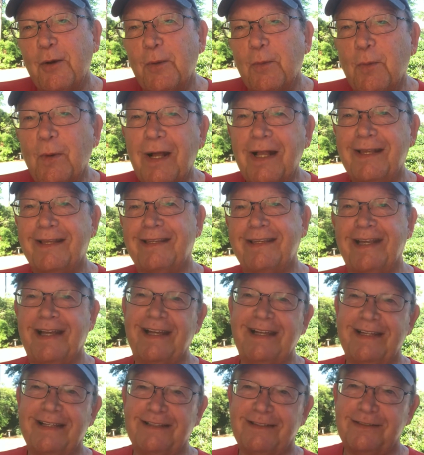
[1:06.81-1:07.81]
"What
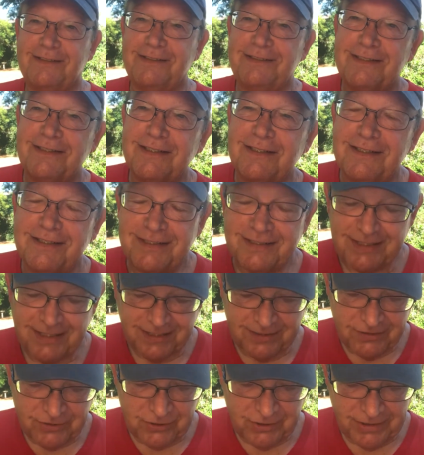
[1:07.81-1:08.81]
things?"
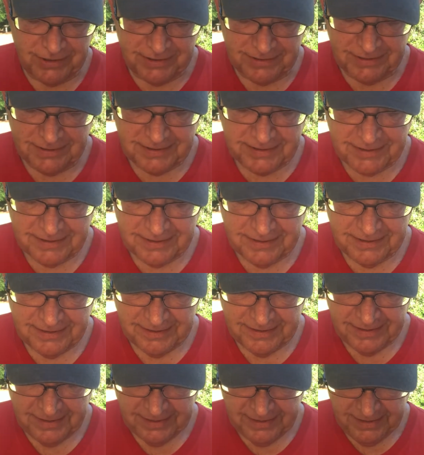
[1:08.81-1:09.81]
said Jesus.
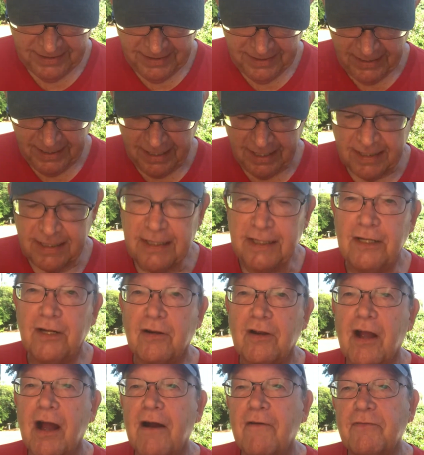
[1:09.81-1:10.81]
And in
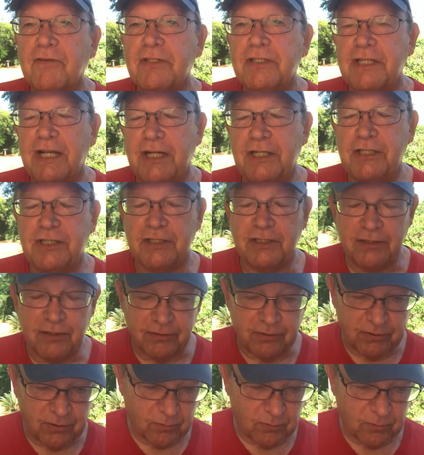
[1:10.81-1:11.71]
their conversation on their